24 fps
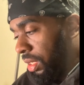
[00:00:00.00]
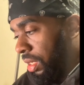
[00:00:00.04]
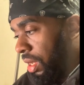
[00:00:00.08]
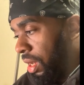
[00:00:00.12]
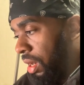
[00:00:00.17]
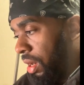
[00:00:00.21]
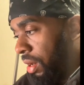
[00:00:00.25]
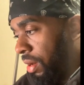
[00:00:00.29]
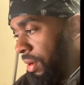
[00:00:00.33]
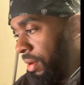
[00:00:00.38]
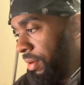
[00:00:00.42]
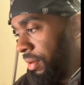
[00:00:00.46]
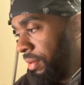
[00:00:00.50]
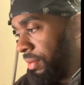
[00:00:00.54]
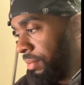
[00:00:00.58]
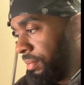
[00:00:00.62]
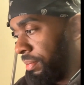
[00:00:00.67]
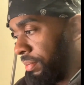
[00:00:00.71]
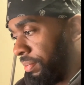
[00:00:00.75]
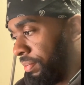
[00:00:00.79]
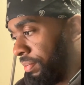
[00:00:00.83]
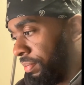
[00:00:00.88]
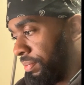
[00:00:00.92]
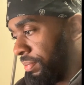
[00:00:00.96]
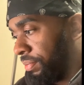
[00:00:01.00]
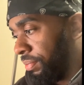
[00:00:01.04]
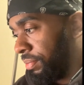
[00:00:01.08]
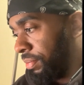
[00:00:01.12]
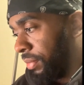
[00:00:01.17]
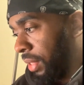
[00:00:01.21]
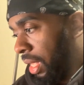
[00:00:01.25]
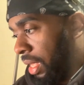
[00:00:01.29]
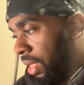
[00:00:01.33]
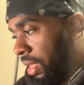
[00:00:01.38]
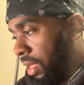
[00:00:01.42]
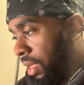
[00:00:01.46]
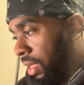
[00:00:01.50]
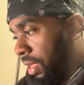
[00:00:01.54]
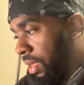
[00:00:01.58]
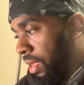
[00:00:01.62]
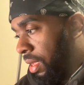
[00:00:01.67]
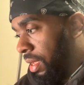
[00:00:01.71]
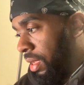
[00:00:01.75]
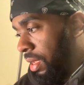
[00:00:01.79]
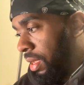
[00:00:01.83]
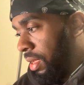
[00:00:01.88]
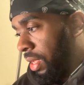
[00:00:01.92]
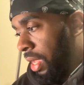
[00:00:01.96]

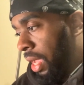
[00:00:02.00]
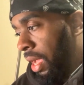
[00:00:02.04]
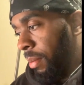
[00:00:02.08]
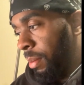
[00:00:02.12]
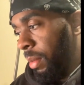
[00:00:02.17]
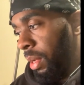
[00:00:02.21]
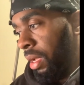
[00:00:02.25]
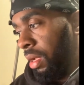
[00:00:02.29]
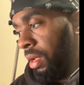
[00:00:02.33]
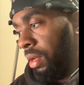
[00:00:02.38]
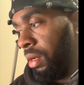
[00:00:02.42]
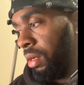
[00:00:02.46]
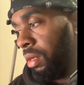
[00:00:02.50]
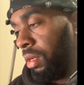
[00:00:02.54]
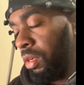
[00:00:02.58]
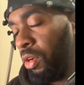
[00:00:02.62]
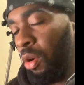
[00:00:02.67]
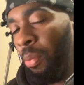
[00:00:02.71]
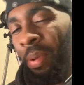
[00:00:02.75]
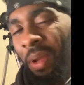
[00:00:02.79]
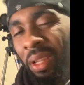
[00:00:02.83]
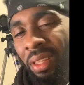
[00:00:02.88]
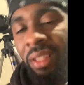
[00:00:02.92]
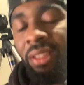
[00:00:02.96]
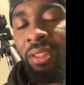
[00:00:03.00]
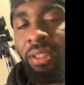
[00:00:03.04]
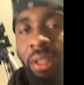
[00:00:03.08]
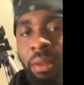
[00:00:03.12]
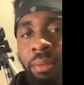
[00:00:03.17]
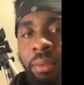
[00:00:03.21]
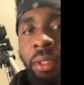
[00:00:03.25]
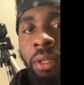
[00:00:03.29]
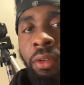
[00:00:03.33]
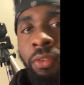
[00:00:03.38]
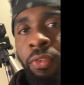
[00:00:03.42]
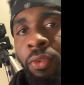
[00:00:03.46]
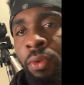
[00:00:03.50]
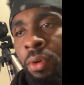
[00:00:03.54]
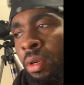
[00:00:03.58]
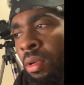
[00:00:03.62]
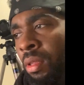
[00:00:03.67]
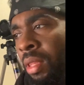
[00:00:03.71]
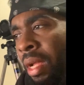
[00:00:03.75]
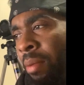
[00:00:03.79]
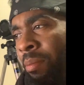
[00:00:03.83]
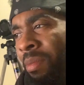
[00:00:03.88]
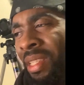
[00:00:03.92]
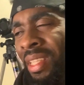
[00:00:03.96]
yeah, man, go pick these up though, for real.
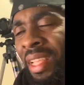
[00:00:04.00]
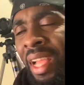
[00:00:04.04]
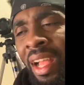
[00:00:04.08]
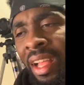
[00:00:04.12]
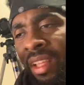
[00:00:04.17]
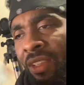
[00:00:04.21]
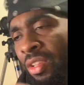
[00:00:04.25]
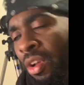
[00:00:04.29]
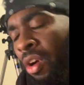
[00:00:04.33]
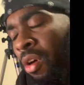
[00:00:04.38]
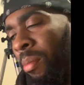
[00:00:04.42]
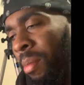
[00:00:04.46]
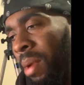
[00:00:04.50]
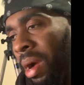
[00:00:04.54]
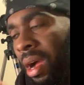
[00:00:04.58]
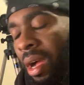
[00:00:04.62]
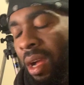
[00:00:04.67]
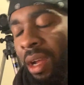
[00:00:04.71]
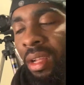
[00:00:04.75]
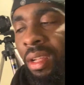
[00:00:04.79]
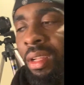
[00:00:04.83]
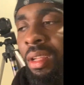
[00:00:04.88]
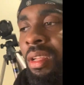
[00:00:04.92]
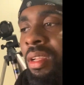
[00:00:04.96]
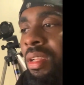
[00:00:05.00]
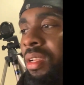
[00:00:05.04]
Like besides all my